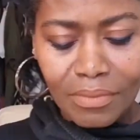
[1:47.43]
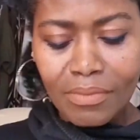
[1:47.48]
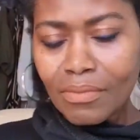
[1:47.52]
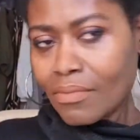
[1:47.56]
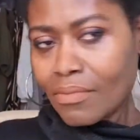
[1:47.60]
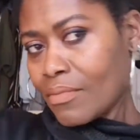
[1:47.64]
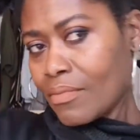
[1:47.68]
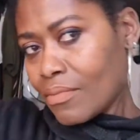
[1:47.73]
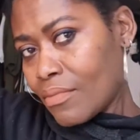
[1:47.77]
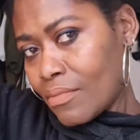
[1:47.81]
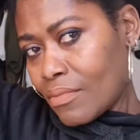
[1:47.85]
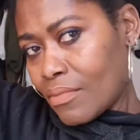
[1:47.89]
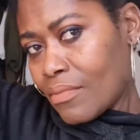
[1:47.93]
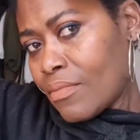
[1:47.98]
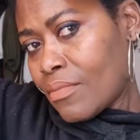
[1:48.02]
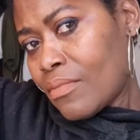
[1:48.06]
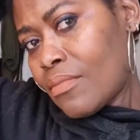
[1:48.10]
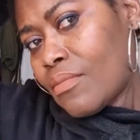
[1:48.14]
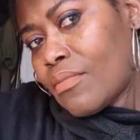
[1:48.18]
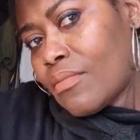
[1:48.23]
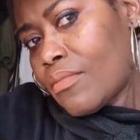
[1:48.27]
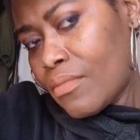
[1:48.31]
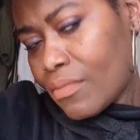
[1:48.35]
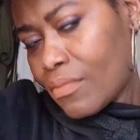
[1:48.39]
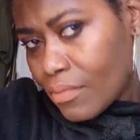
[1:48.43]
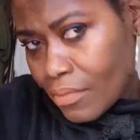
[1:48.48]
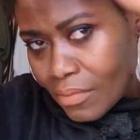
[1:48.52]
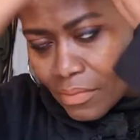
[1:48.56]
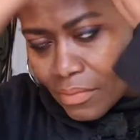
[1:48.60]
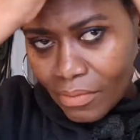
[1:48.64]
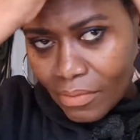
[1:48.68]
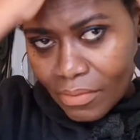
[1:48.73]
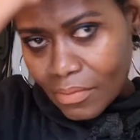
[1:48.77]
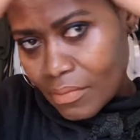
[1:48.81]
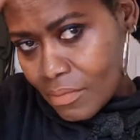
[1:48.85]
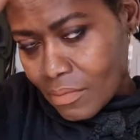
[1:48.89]
Raw garlic
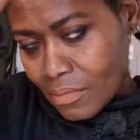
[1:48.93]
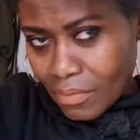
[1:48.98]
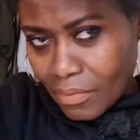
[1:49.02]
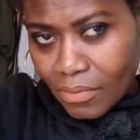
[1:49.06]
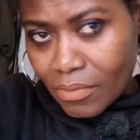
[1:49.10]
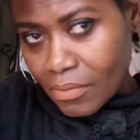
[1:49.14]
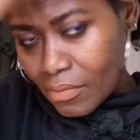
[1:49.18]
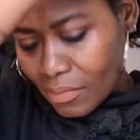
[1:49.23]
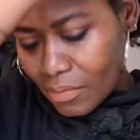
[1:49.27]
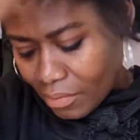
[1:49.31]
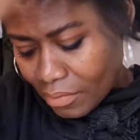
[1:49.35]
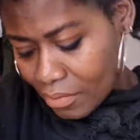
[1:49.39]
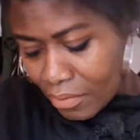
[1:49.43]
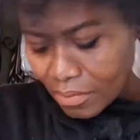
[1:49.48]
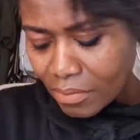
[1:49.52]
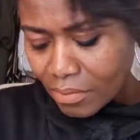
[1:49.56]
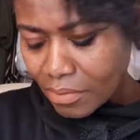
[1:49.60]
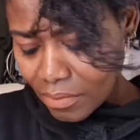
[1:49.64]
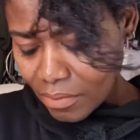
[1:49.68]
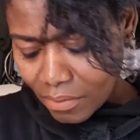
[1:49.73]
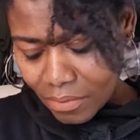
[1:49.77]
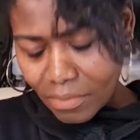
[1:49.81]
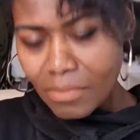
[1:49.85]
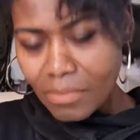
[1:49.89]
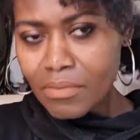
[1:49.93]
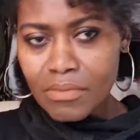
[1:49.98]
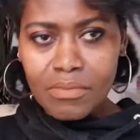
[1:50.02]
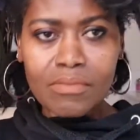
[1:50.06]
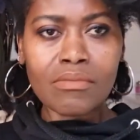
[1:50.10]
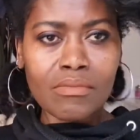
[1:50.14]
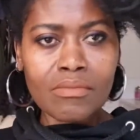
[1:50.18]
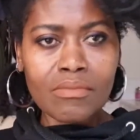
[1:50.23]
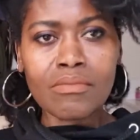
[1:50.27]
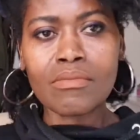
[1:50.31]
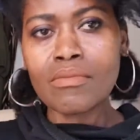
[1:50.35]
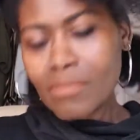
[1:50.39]
is known to be rich in
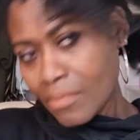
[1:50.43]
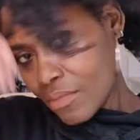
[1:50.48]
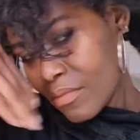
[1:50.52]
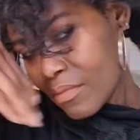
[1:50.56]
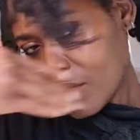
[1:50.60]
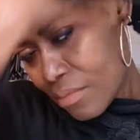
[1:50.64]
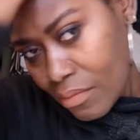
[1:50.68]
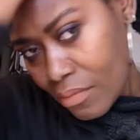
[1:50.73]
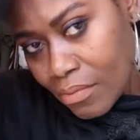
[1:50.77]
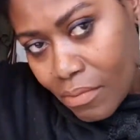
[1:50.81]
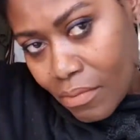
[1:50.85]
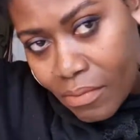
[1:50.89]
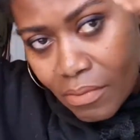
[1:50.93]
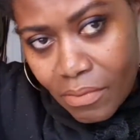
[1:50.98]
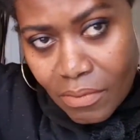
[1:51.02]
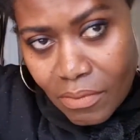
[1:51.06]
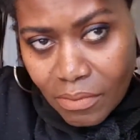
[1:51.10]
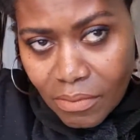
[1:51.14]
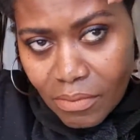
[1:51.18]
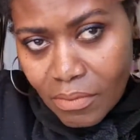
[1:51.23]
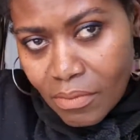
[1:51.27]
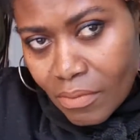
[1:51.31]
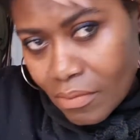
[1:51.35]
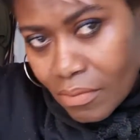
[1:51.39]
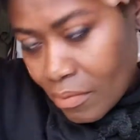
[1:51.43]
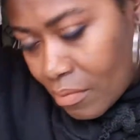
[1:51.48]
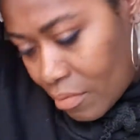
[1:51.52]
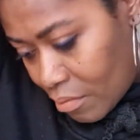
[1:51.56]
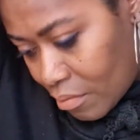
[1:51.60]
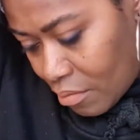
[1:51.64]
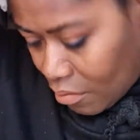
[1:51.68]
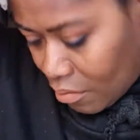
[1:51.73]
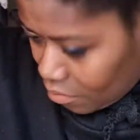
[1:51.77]
vitamin C, which is